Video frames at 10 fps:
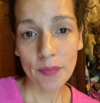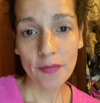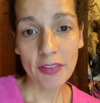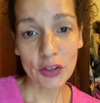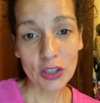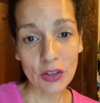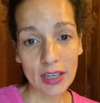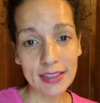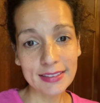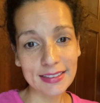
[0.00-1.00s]
Faerie
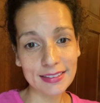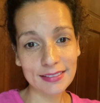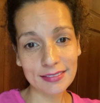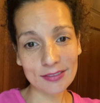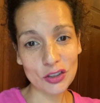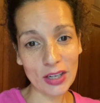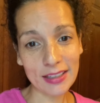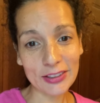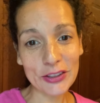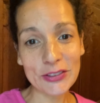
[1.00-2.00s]
Grace, trying to
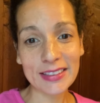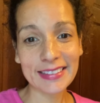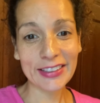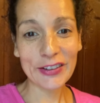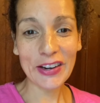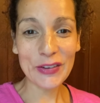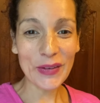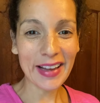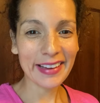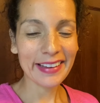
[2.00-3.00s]
close this in a great
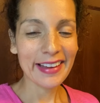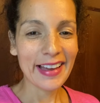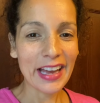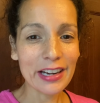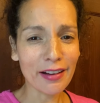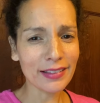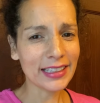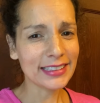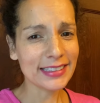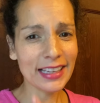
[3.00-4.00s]
way. And all I
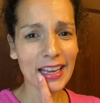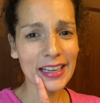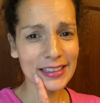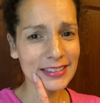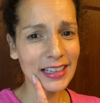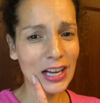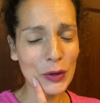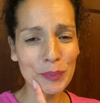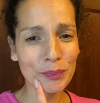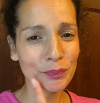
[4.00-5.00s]
can say is,
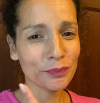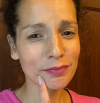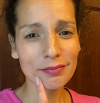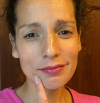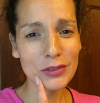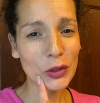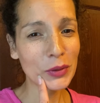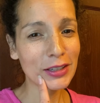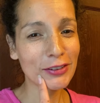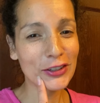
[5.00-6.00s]
don't
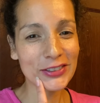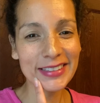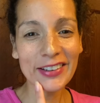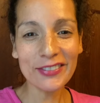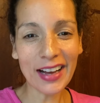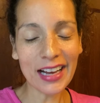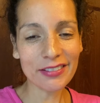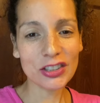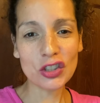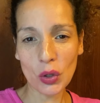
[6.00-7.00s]
give yourself
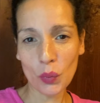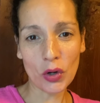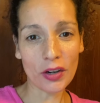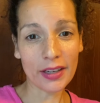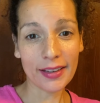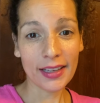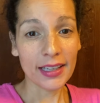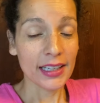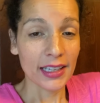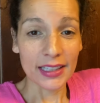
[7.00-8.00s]
hives. Don't worry.
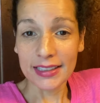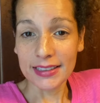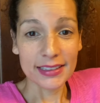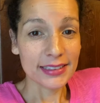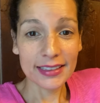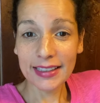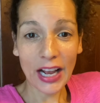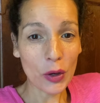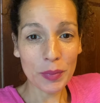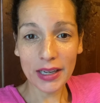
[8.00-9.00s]
Doesn't
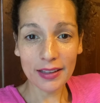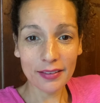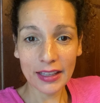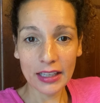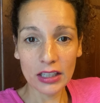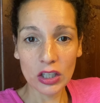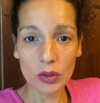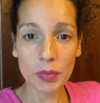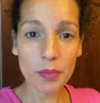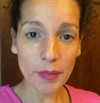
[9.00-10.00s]
help anything,
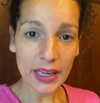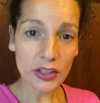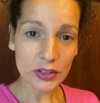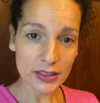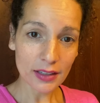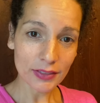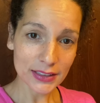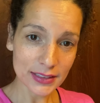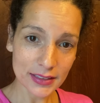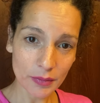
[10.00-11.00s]
but make yourself
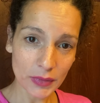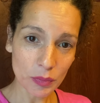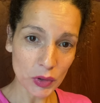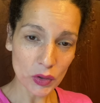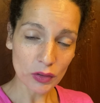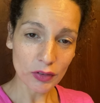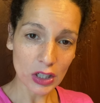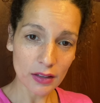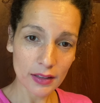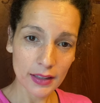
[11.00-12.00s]
into something beautiful.